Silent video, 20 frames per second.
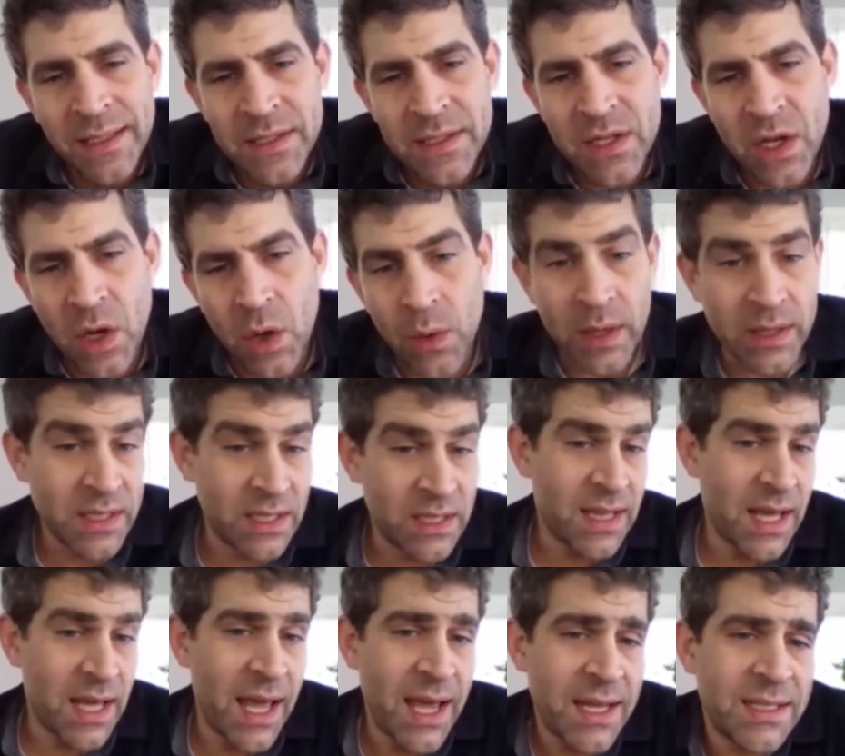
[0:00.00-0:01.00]
So I did
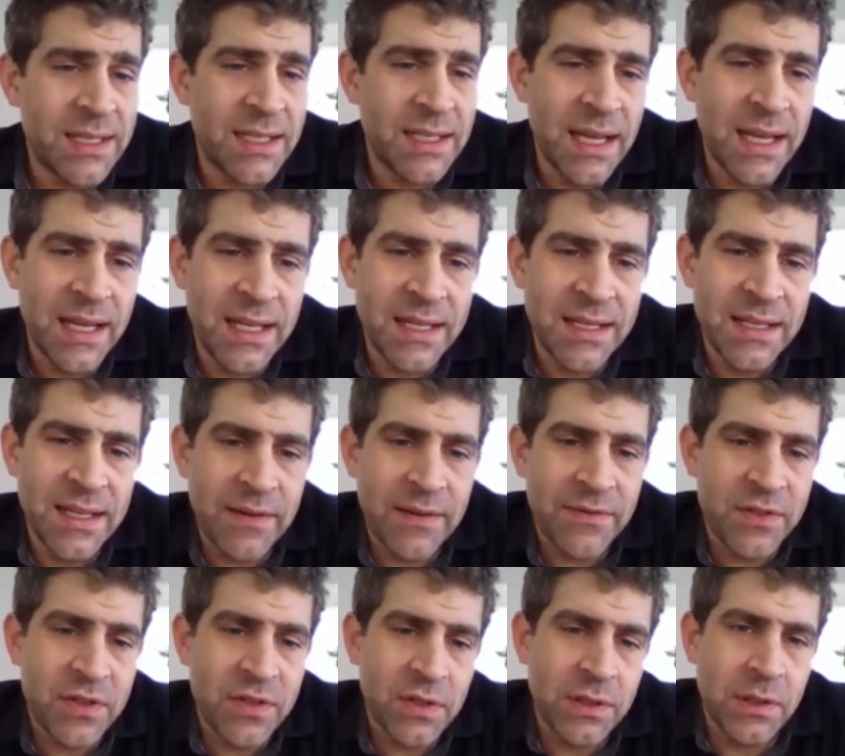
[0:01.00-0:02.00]
that, and
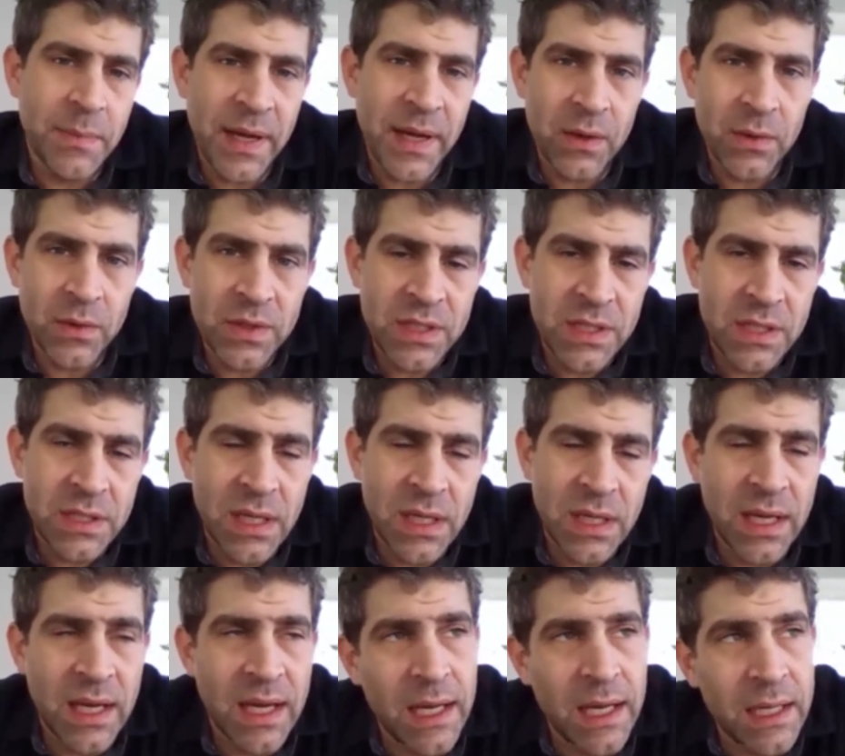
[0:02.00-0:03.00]
after about
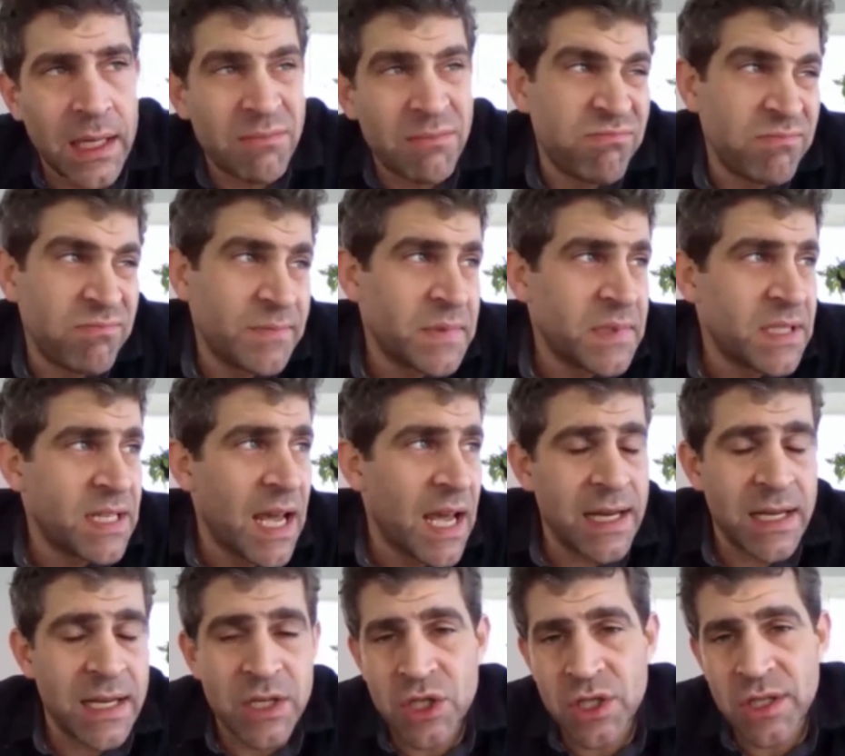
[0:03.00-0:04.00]

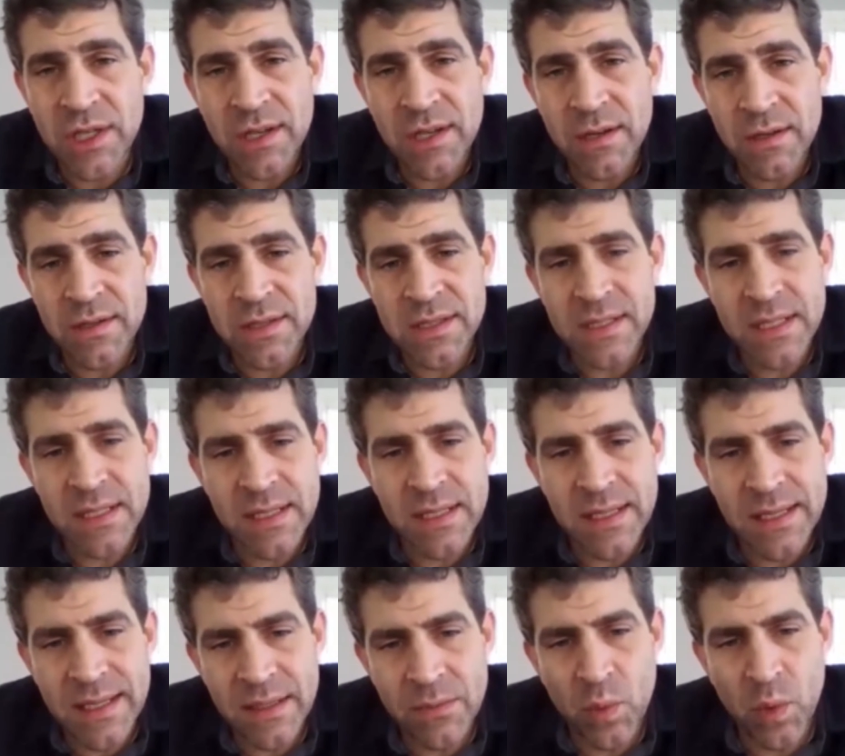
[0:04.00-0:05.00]
10-ish
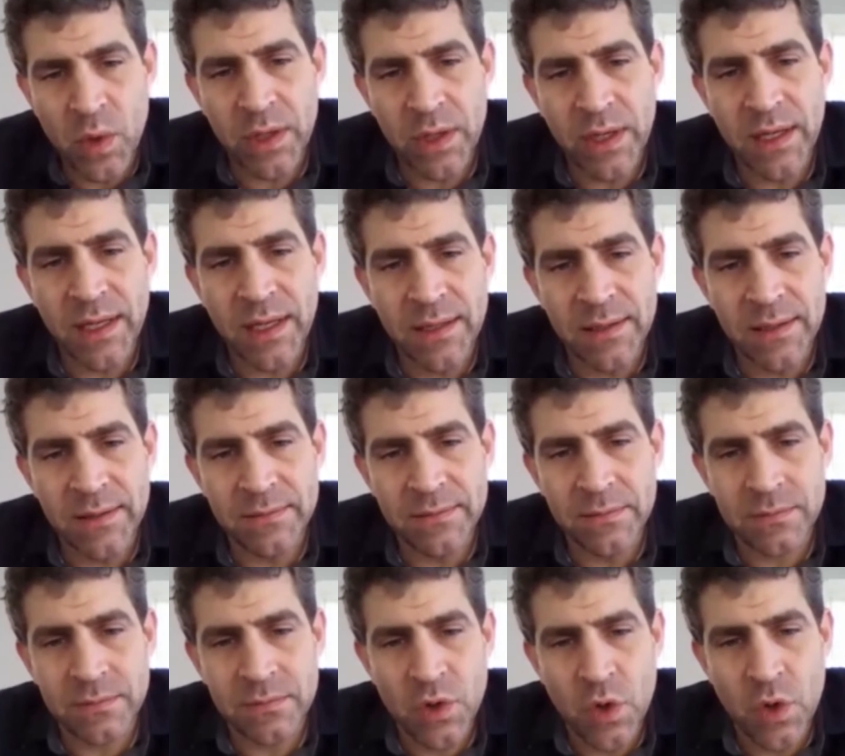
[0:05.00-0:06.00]
years working
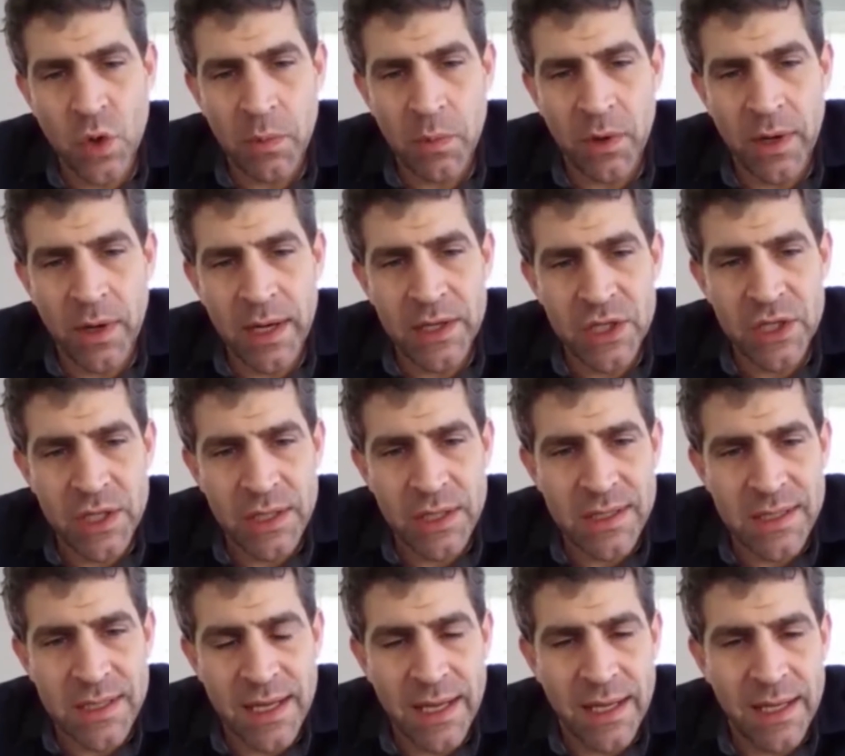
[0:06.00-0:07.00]
in
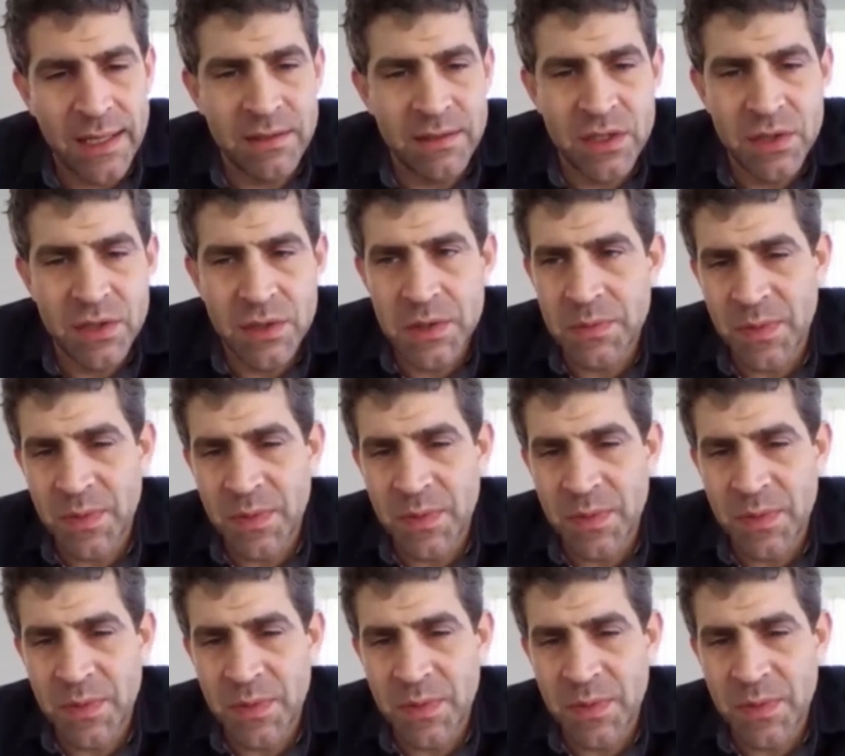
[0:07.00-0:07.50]
corporations and